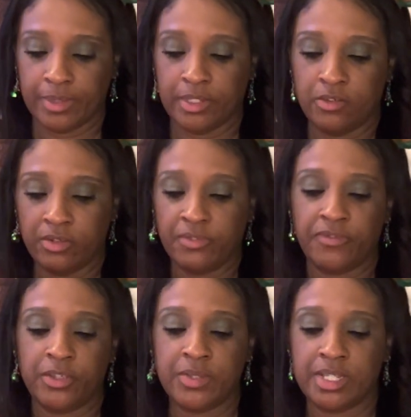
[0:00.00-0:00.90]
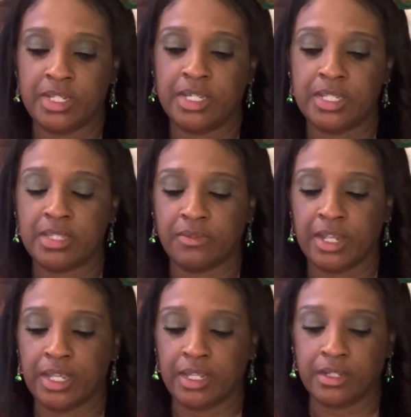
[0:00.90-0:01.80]
You refusing this,
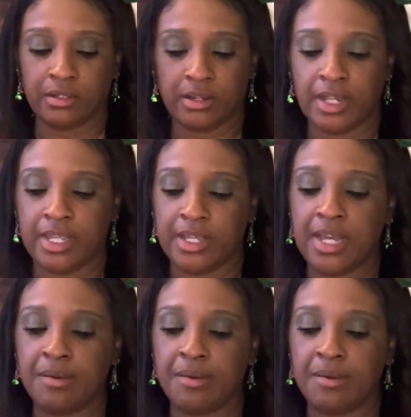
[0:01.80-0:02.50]
right? All right, you got